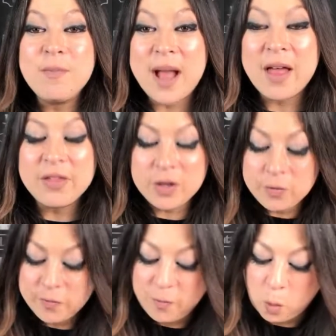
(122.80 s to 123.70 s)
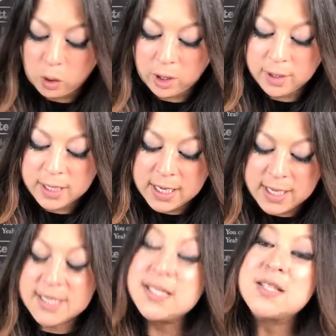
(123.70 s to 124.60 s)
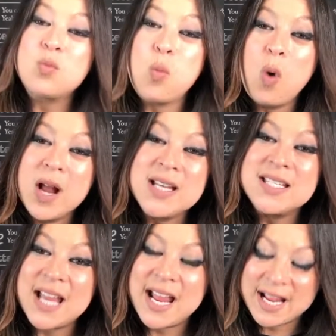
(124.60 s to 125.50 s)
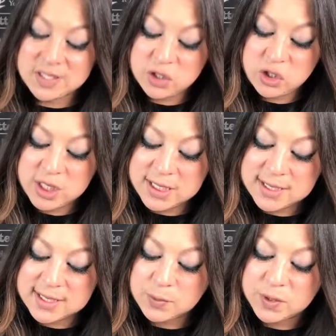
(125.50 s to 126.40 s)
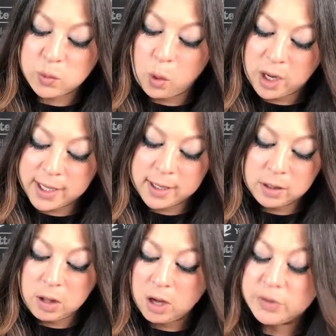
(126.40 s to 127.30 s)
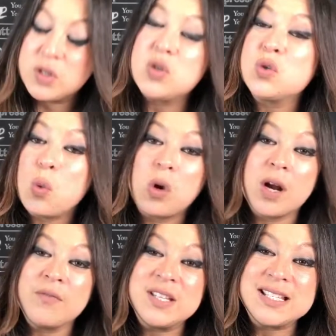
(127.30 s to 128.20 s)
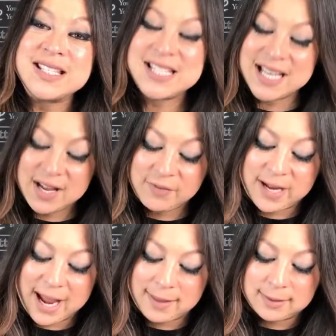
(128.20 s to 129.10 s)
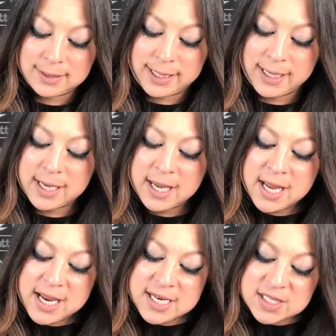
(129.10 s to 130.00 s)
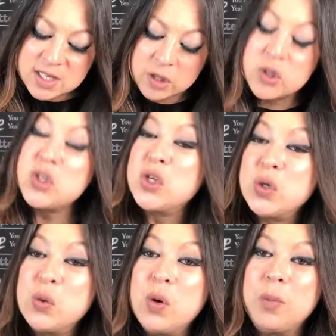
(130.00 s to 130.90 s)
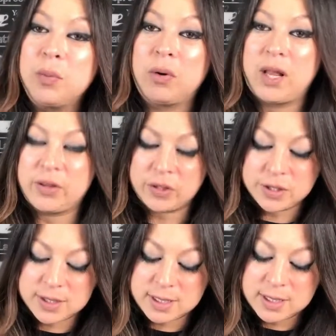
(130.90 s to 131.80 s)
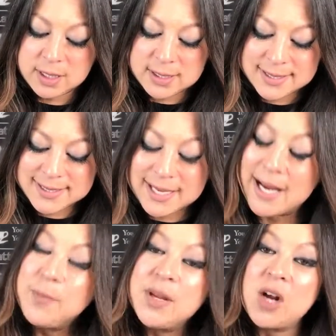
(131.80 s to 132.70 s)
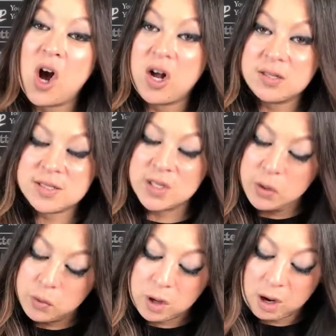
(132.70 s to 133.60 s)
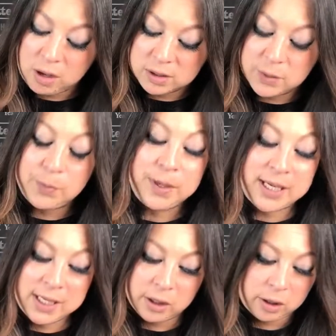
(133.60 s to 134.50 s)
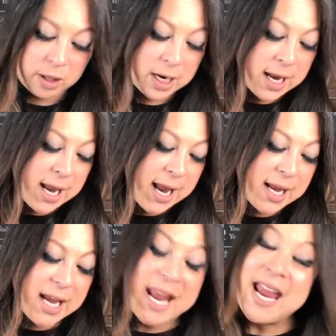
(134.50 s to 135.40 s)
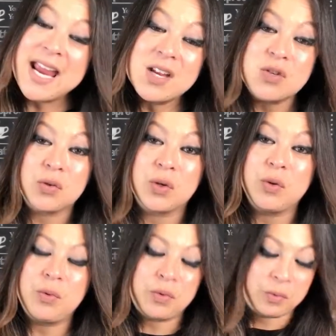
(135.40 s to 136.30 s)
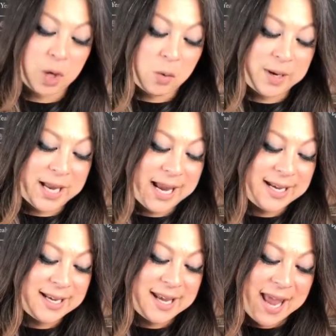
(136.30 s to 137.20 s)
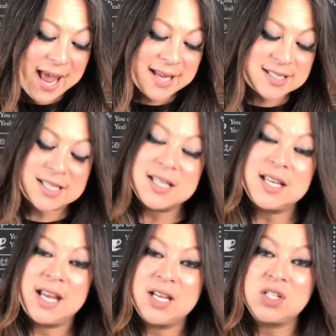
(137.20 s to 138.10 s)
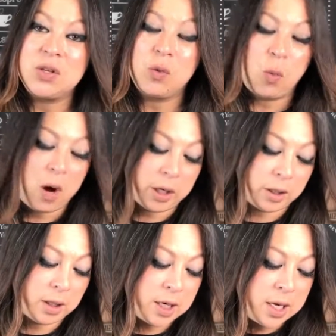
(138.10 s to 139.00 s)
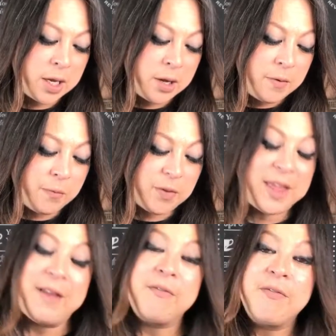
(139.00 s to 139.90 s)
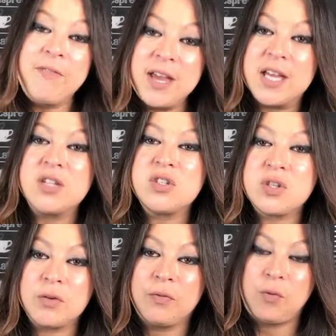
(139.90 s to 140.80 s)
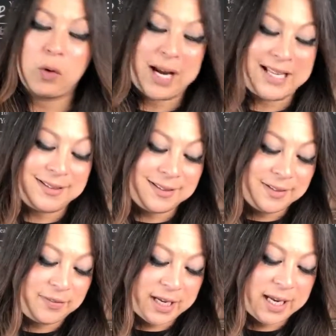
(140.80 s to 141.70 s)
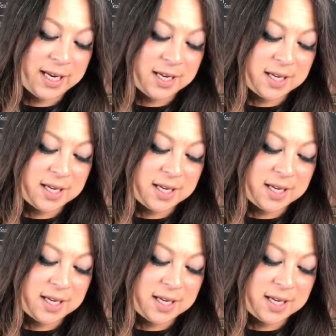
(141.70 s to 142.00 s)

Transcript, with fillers: Matthew 4, it says, One day as Jesus was walking along the shore of the Sea of Galilee, he saw two brothers. Simon also called Peter and Andrew throwing a net into the water, for they fished for a living.